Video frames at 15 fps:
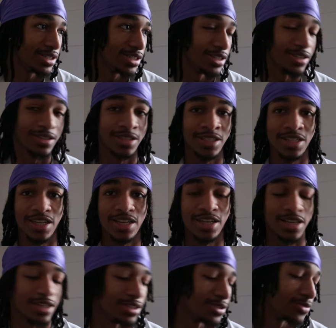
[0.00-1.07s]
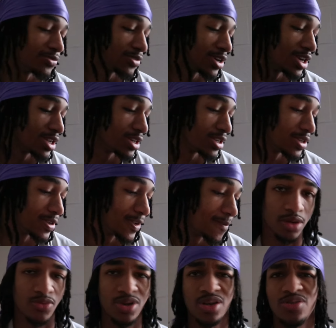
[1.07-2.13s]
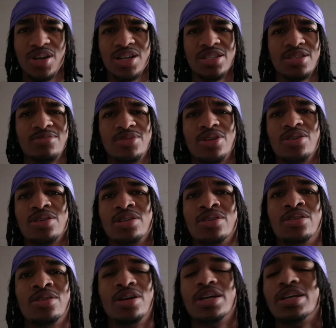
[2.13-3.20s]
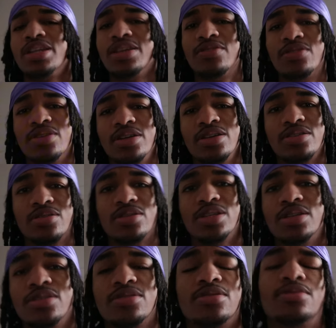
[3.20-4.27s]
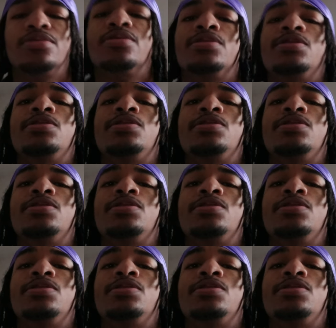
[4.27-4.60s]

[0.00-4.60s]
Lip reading: You know what I'm saying? It's a Friday. Well, why was I talking to y'all? I didn't even do the intro yet. Hold on.